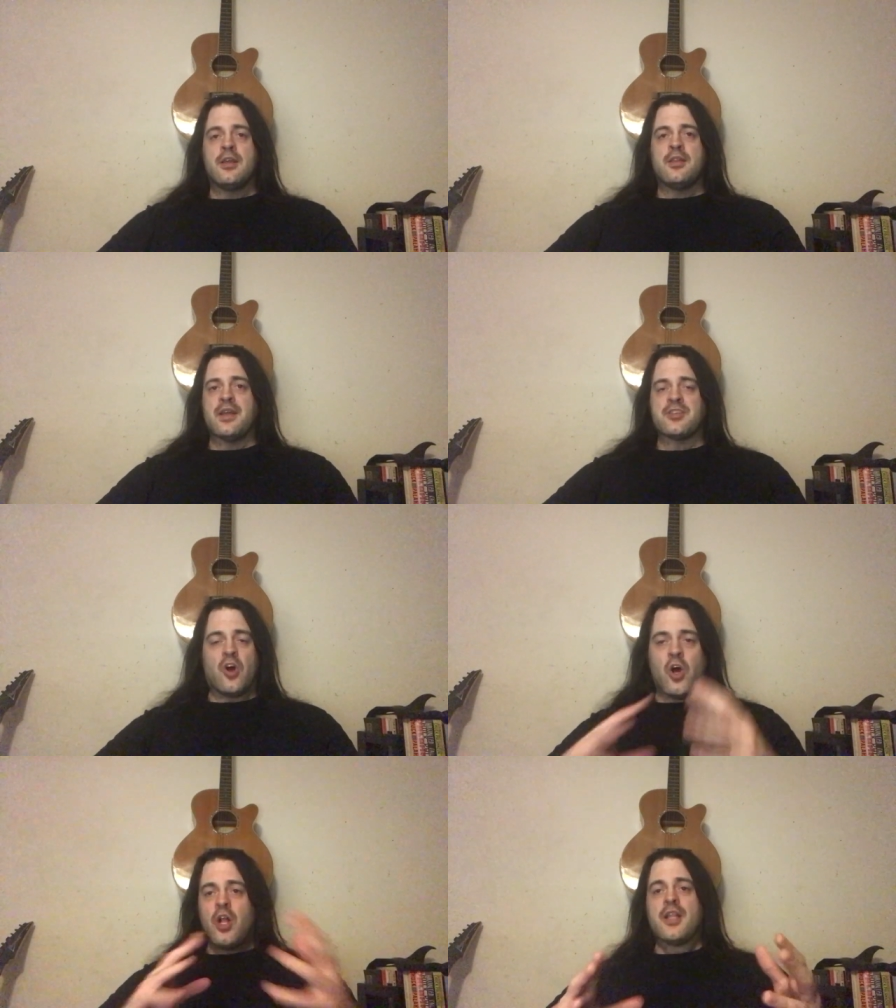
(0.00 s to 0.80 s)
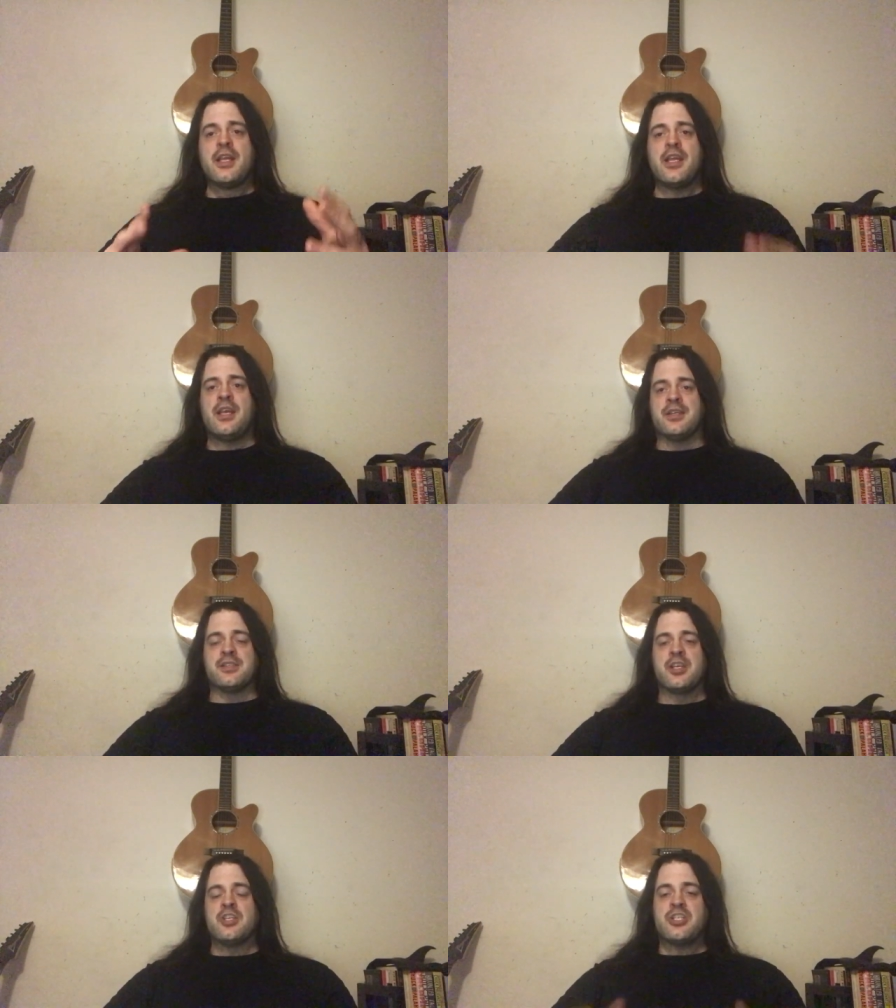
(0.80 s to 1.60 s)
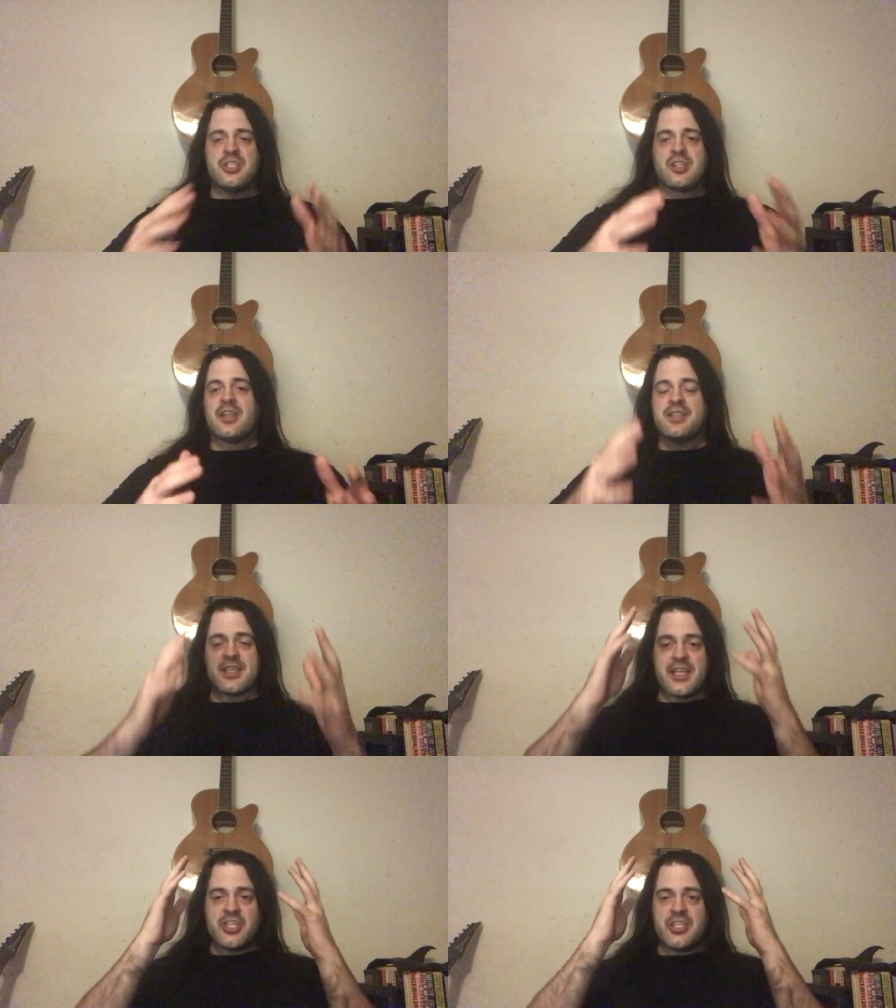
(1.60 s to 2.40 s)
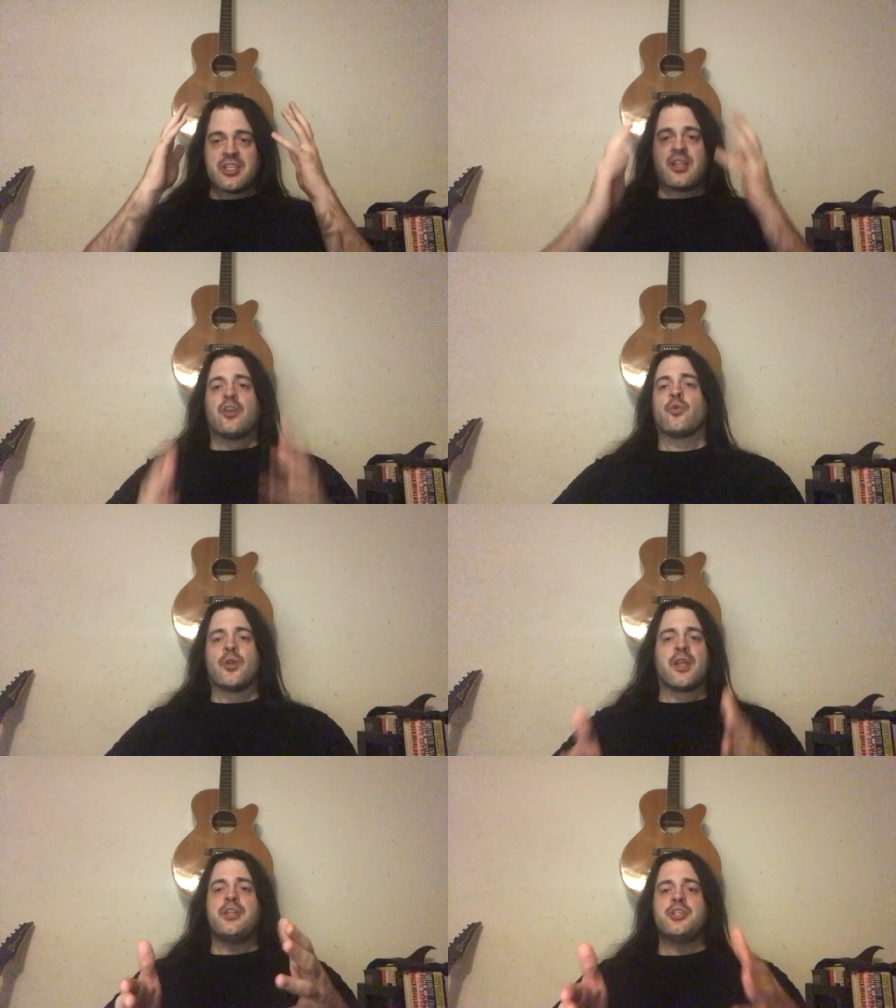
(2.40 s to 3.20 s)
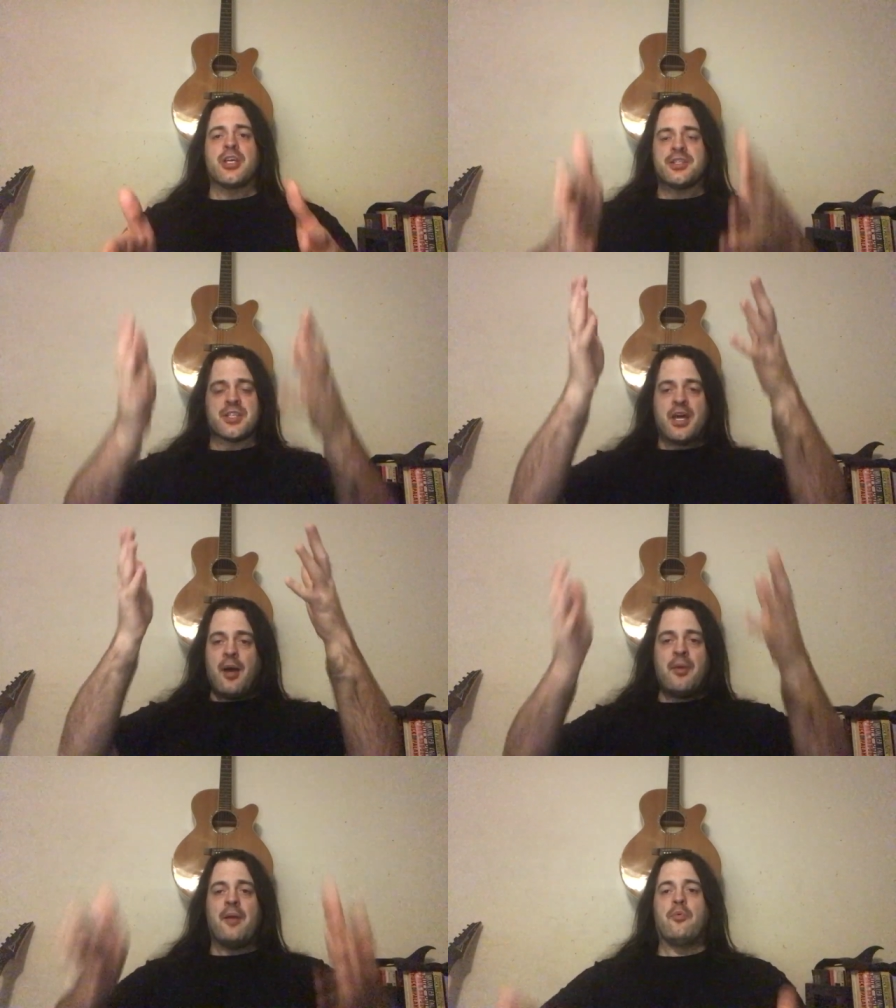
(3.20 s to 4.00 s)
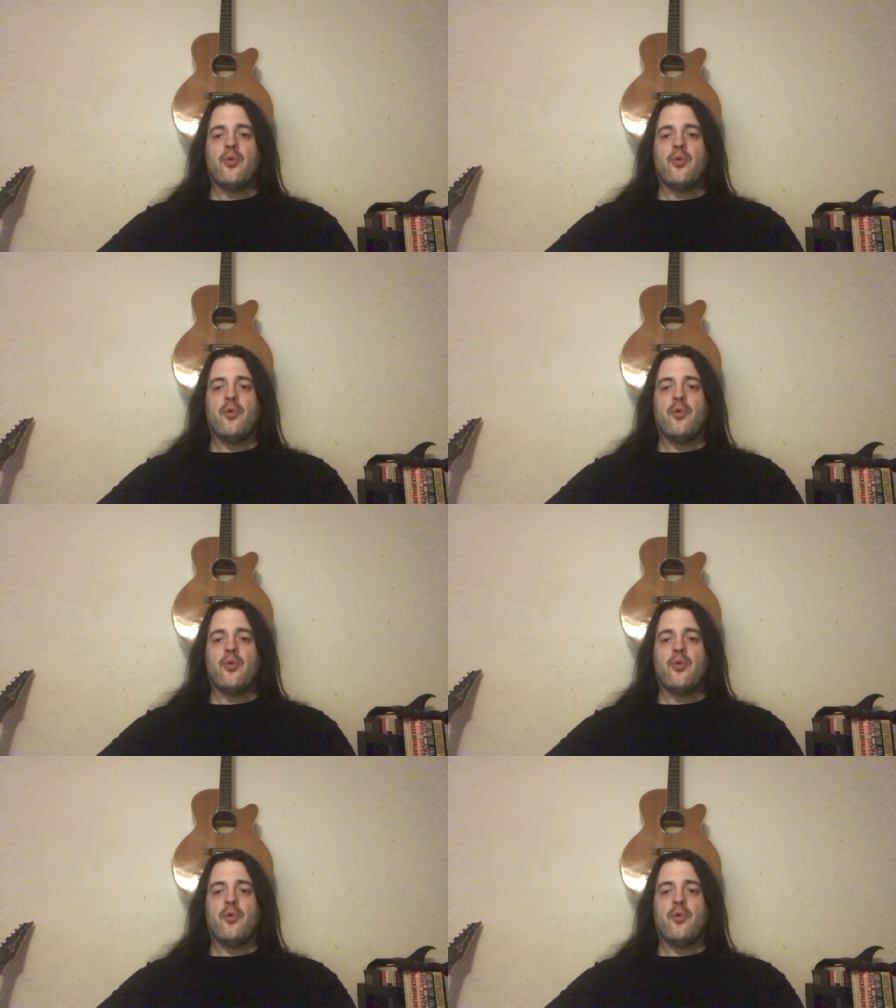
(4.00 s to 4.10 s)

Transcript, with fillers: That's all it is. She's it's like she's literally just come up